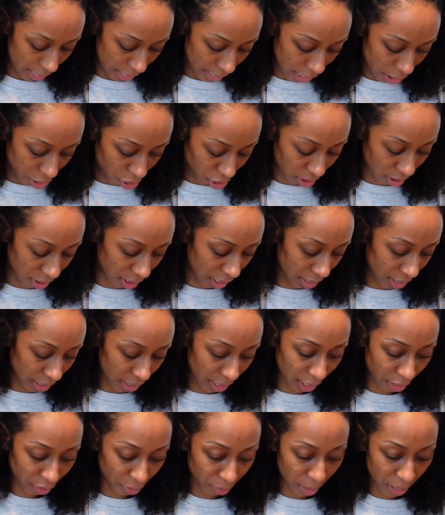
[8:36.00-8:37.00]
It just
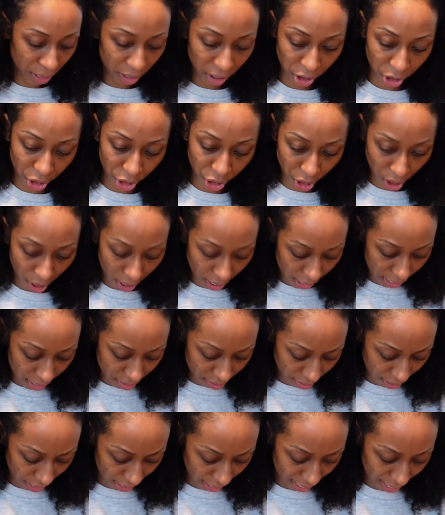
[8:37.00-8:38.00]
doesn't give me the shine
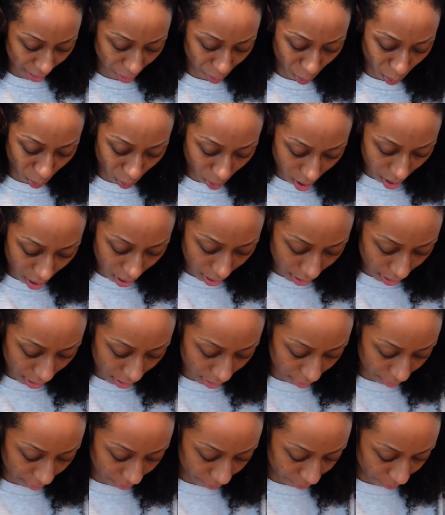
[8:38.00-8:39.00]
that I want